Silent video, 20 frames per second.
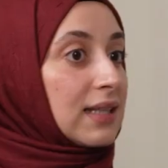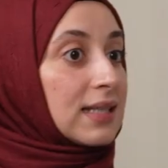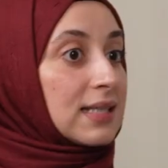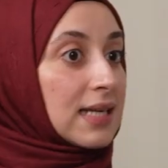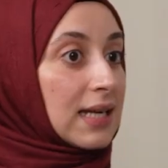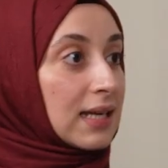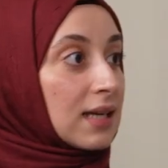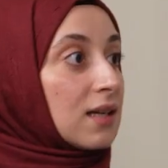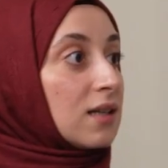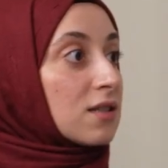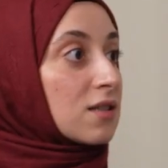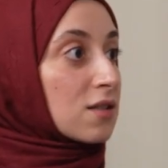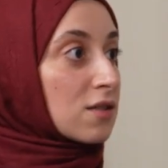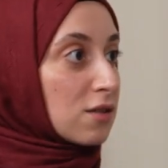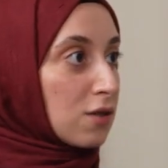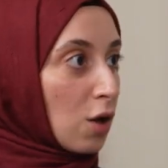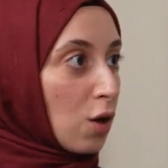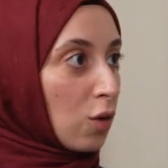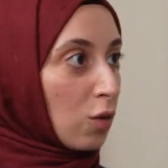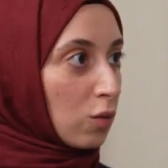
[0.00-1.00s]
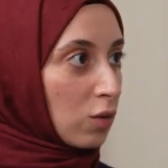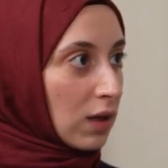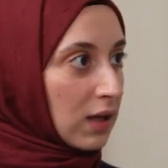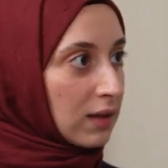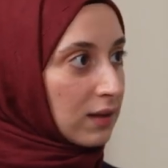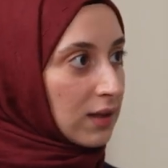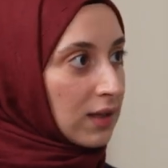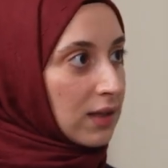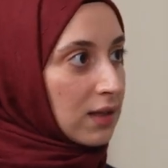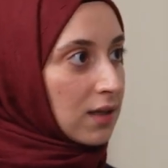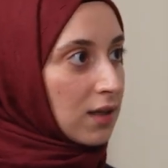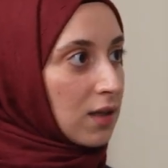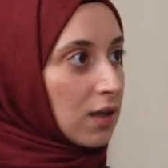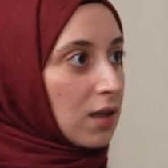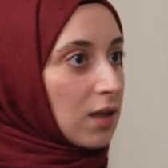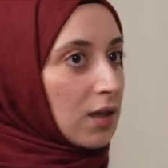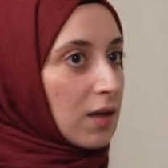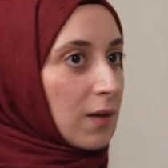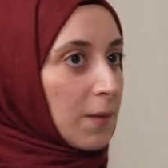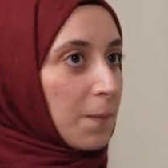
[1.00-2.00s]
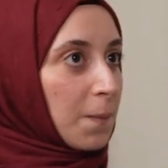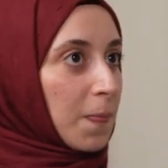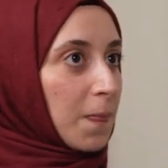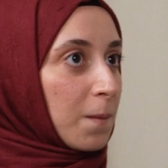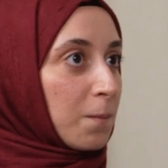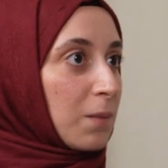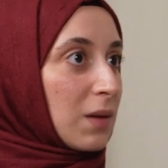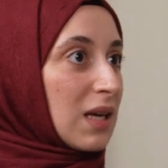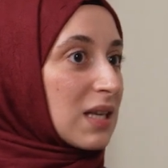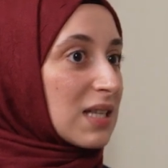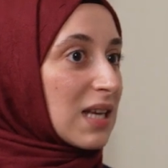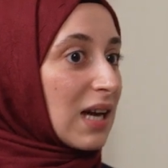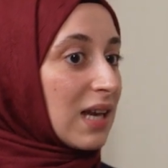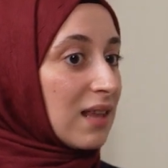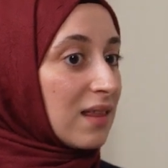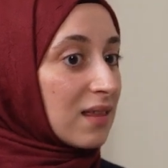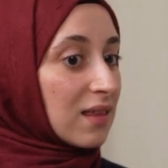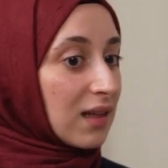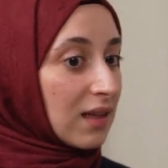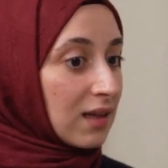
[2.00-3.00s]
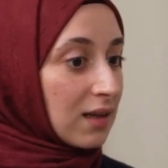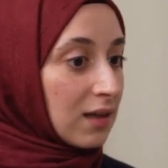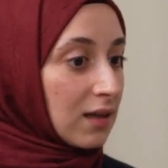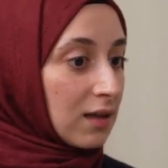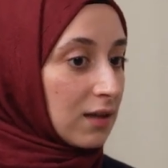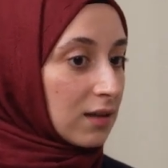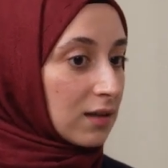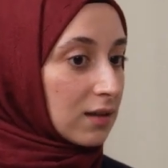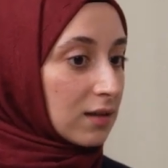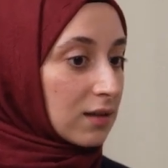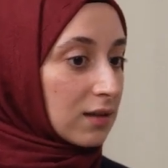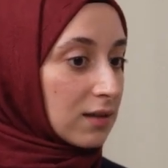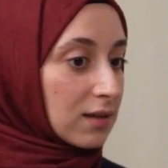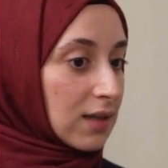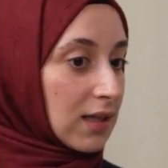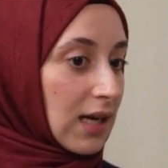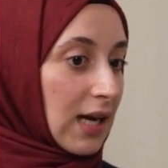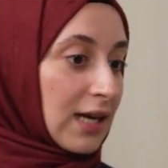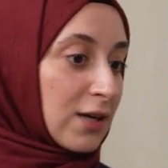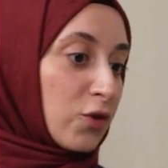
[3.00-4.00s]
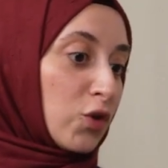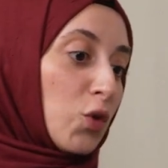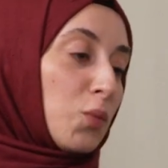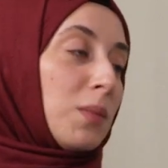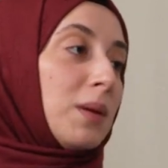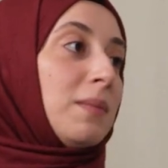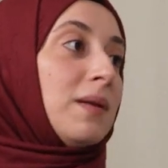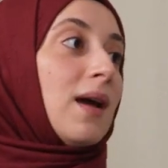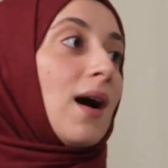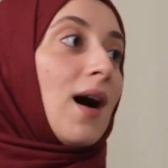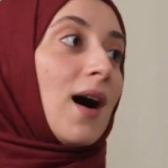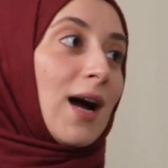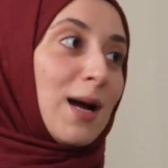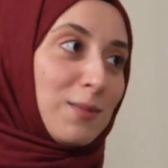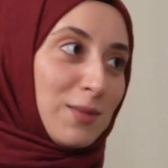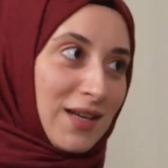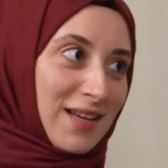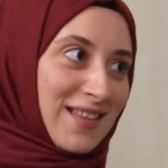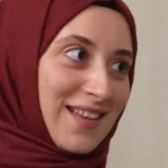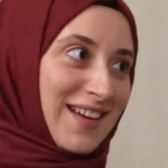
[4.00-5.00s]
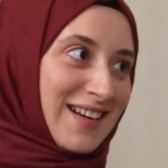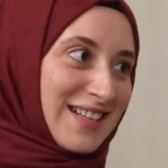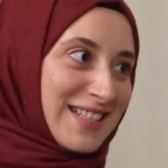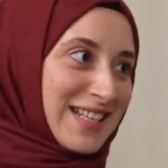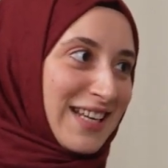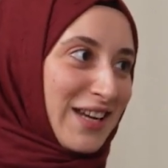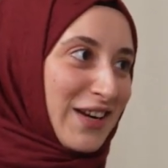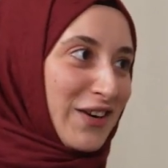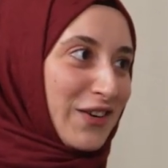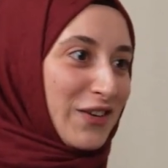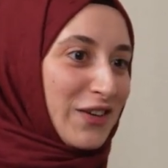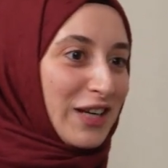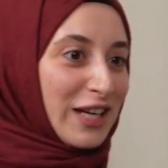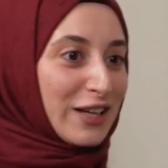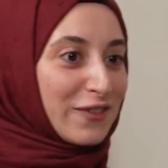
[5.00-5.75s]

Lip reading: I like taking it slow and like, because I think, like, I don't know, maybe I'm like that as a character.